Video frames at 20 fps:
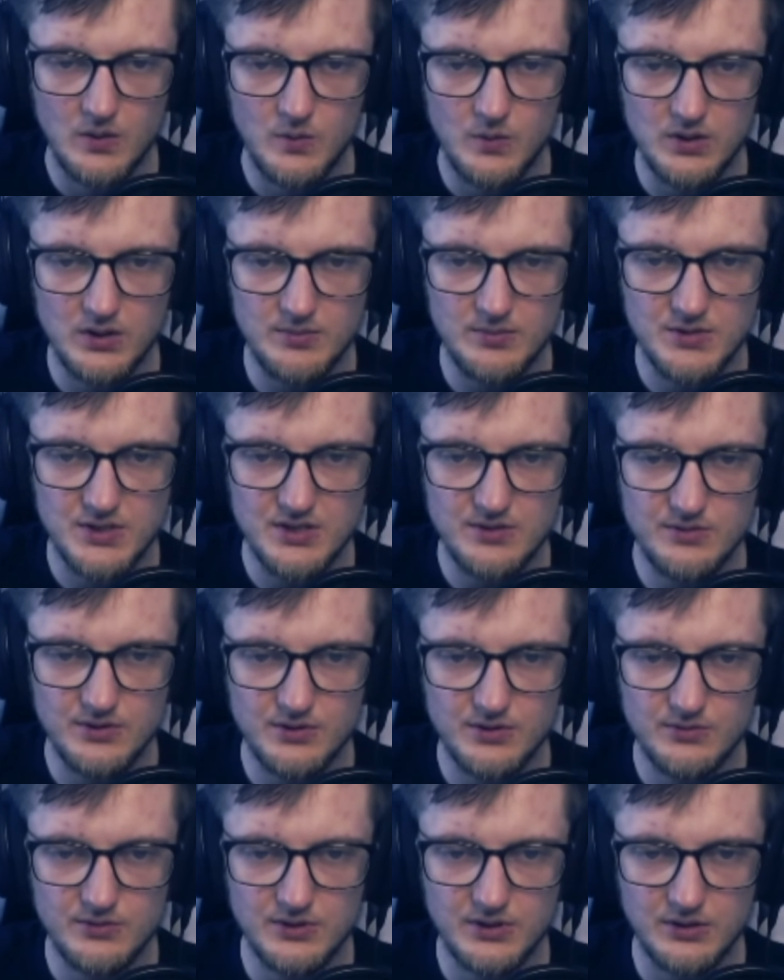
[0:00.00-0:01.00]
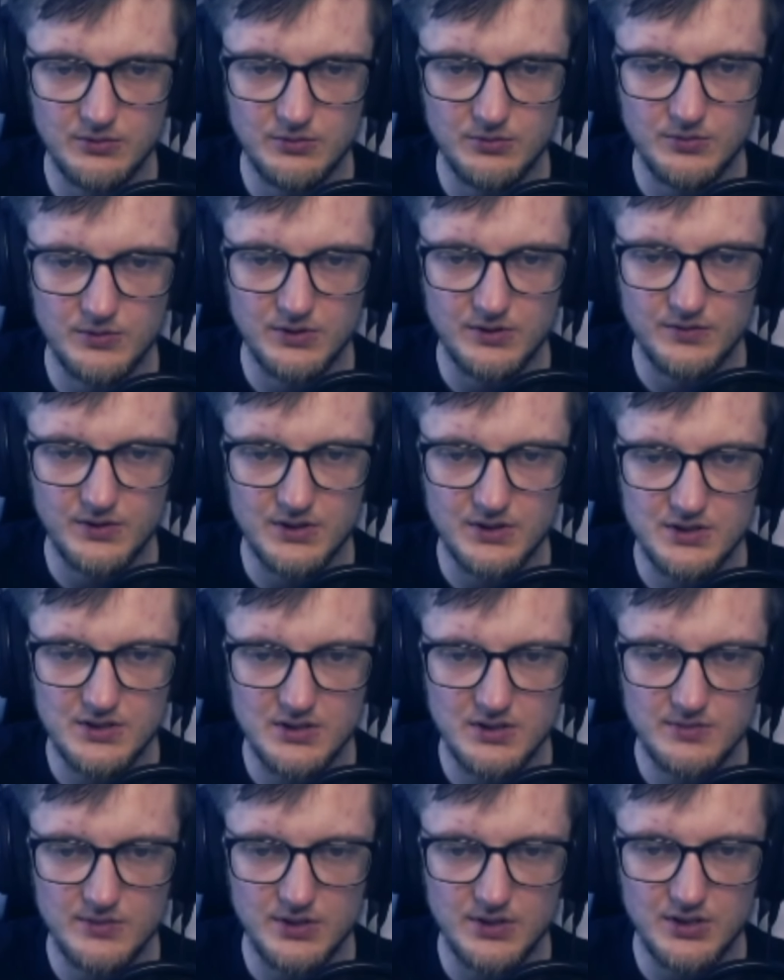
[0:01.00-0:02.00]
When I'm summoned, draw an equipment. The first
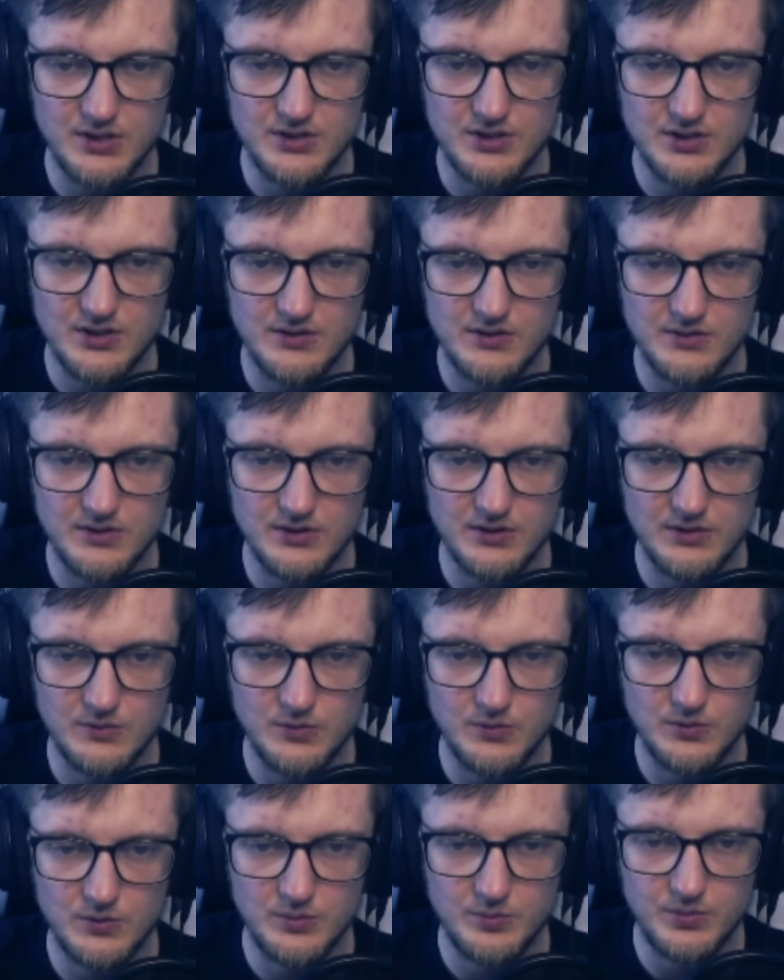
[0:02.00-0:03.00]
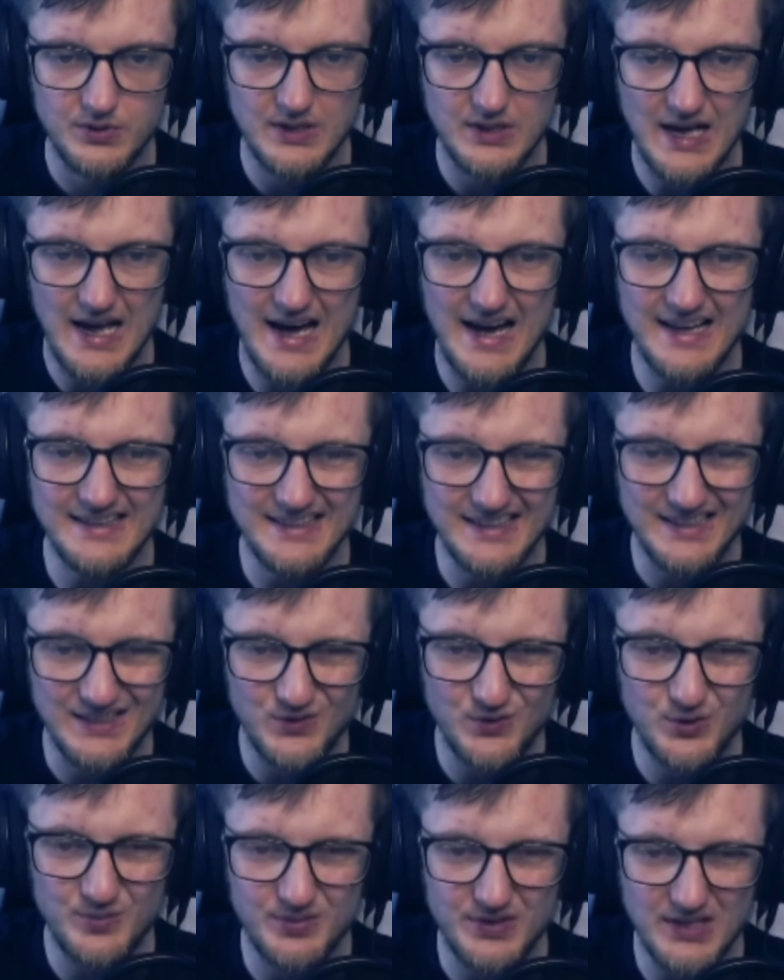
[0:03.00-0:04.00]
time each round unequipped.
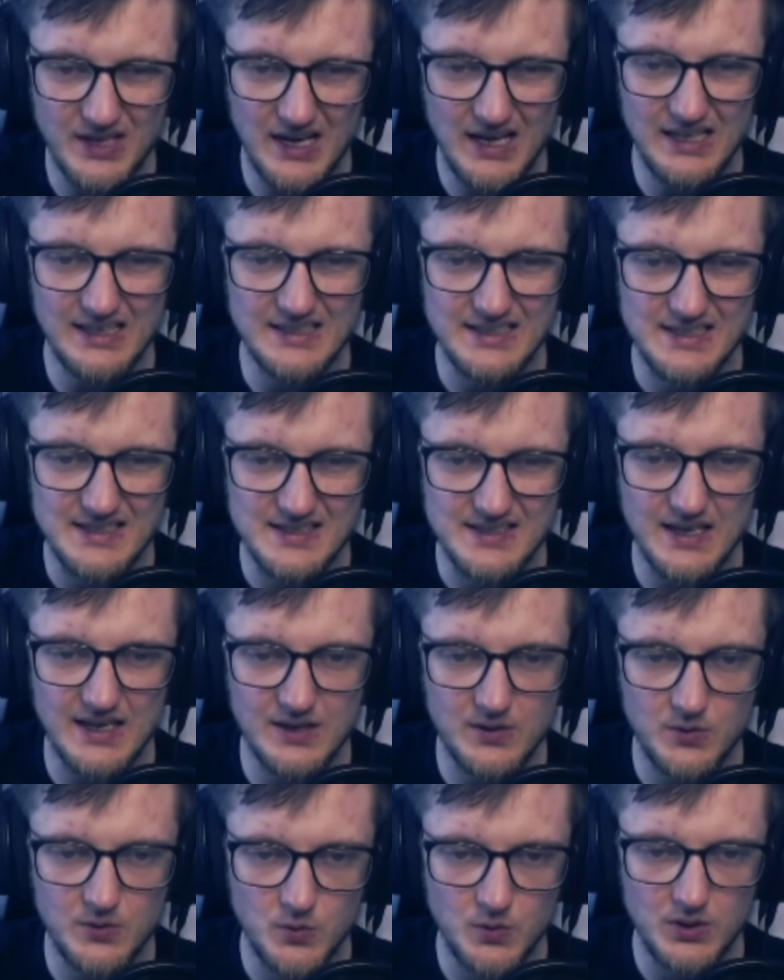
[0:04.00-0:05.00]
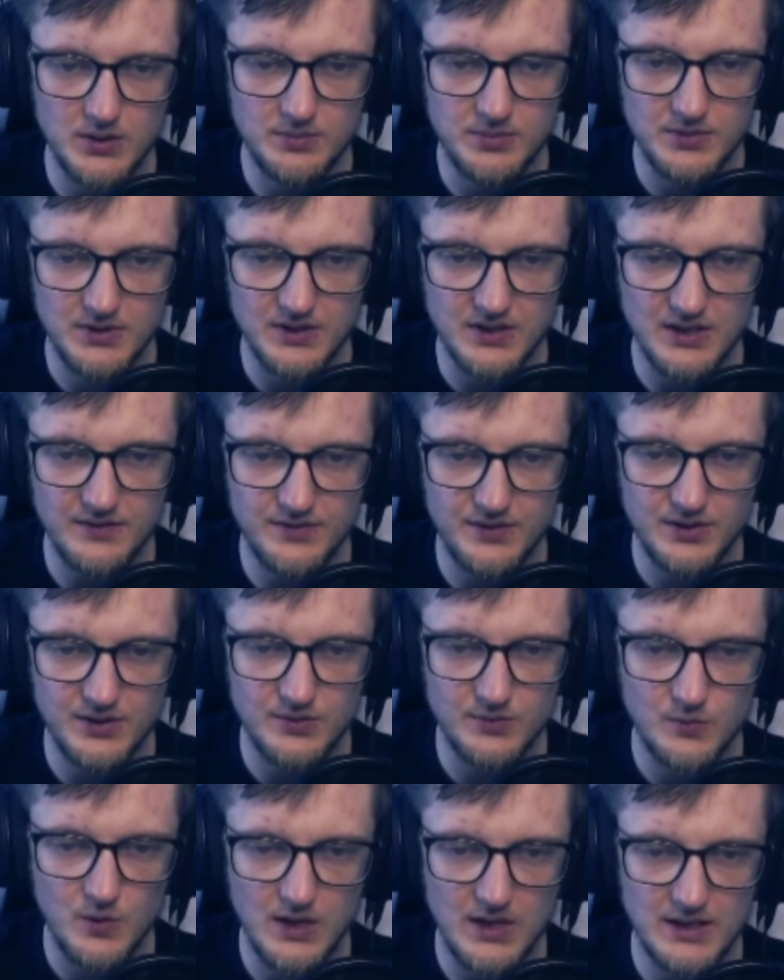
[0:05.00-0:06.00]
Unequipped ally is equipped.
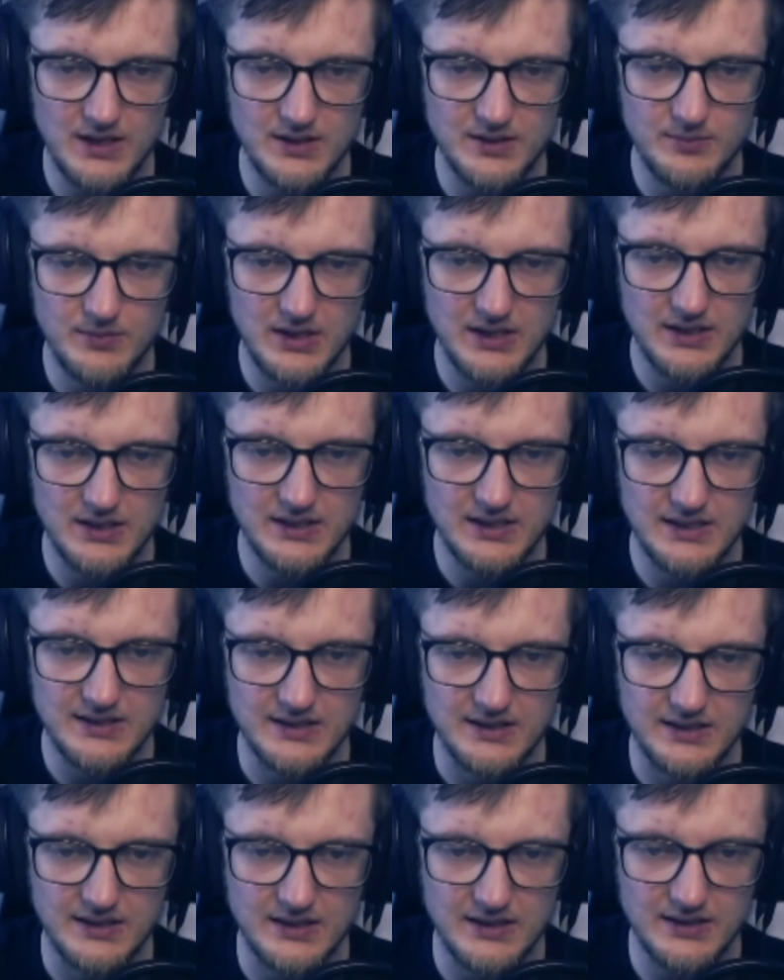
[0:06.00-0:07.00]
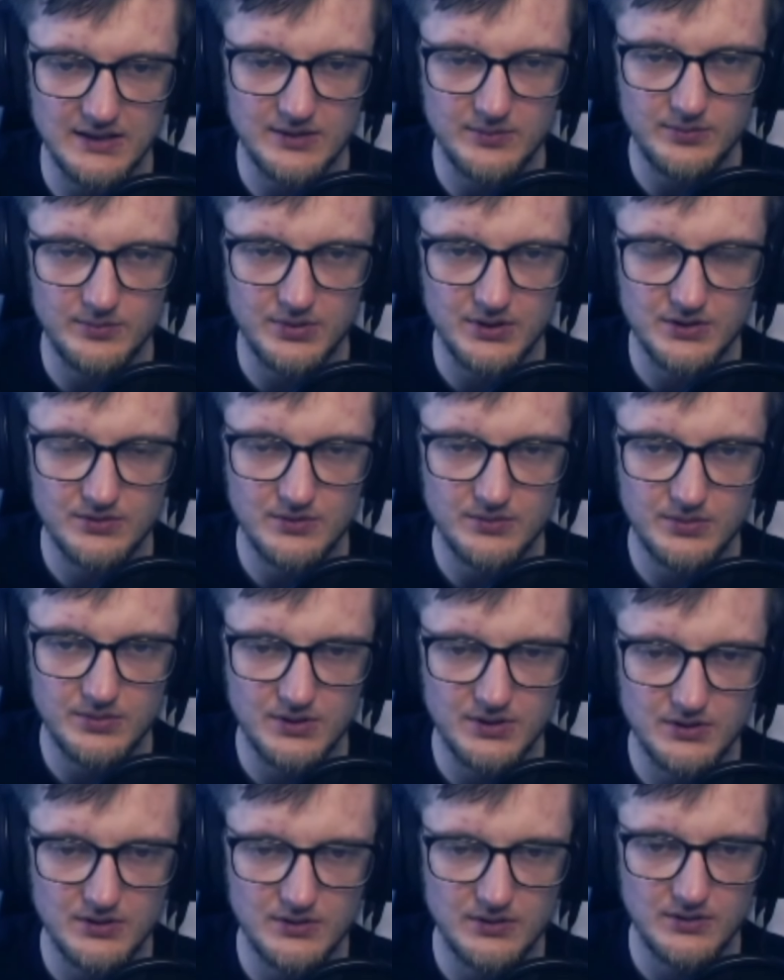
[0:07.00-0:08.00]
Refill one mana and grant them
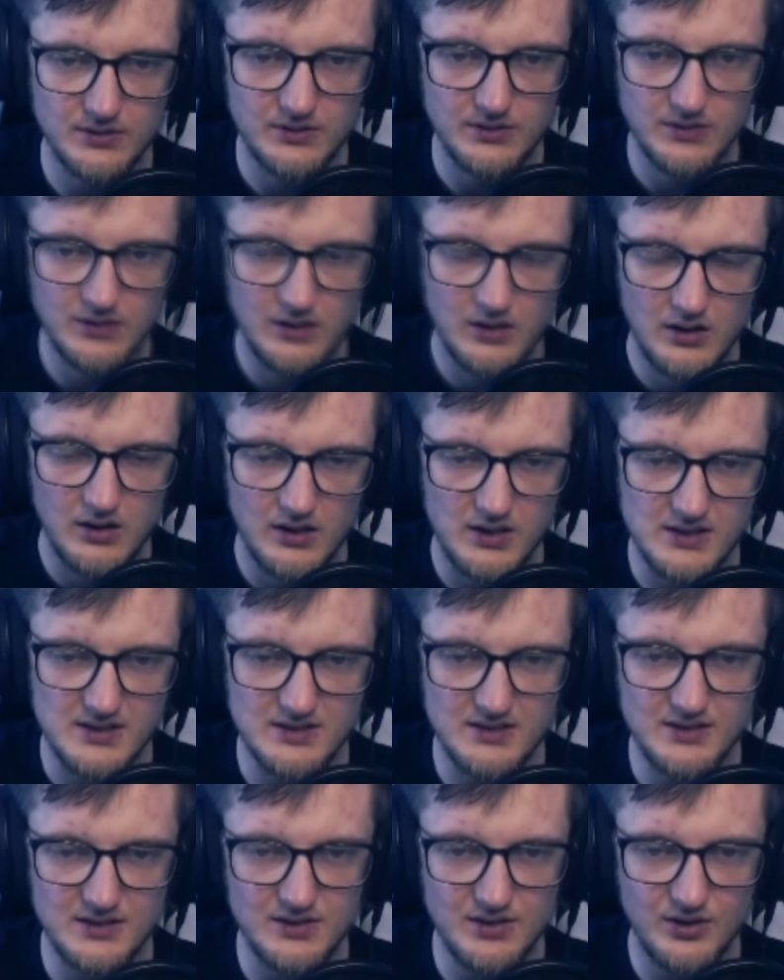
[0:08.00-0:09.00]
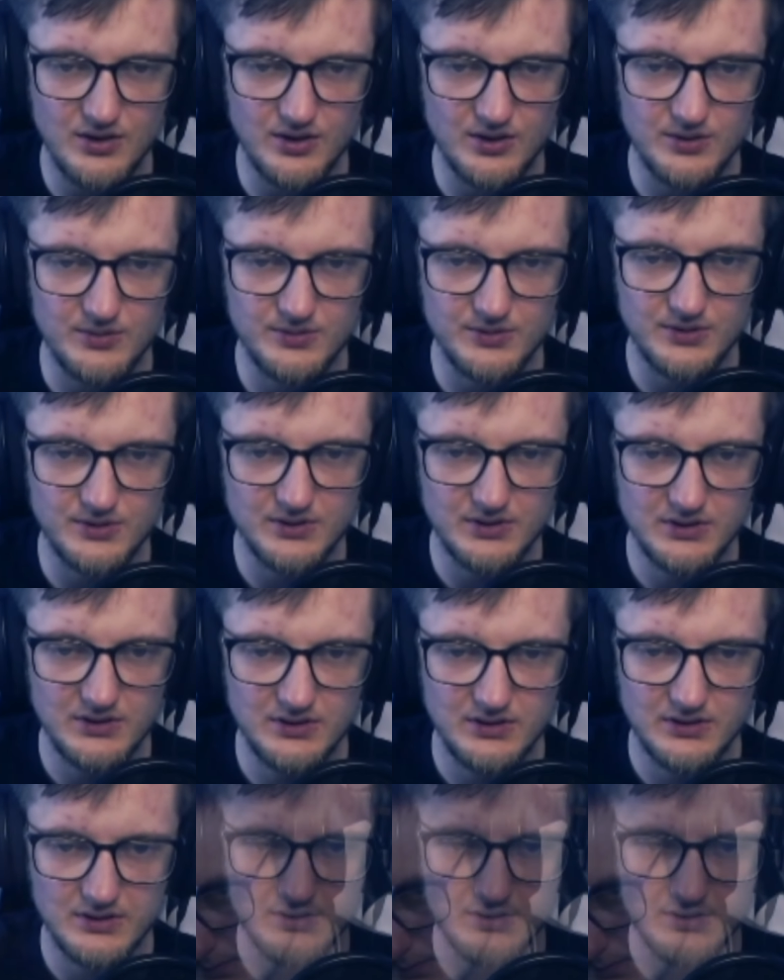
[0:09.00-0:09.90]
+1/+1. Isn't it horrible?